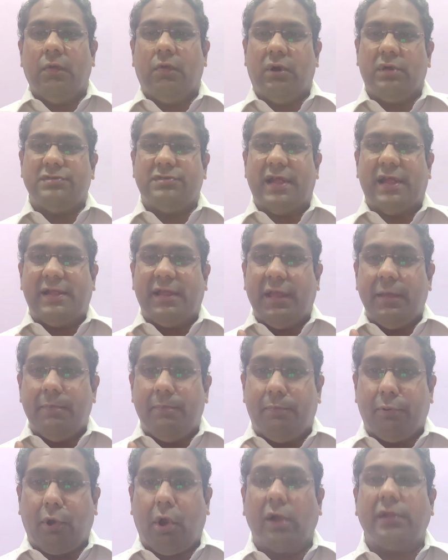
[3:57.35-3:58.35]
was that he
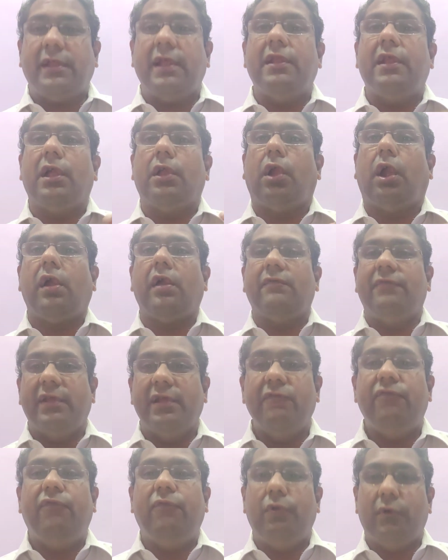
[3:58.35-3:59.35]
brought in a lot of
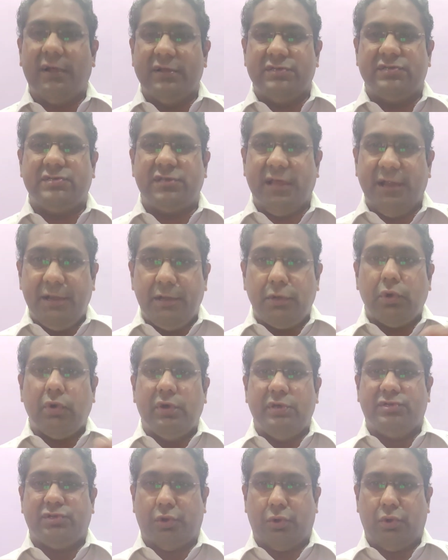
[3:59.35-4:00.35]
influence into
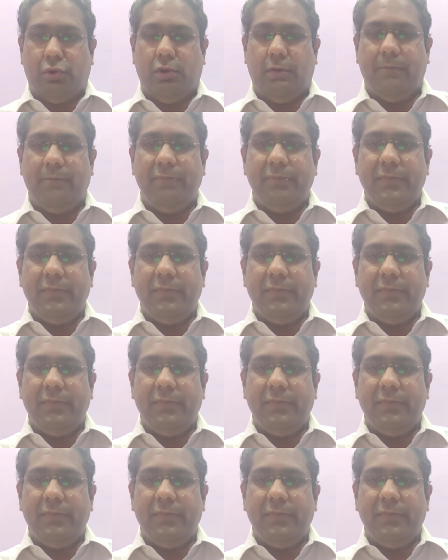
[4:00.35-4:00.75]
his role.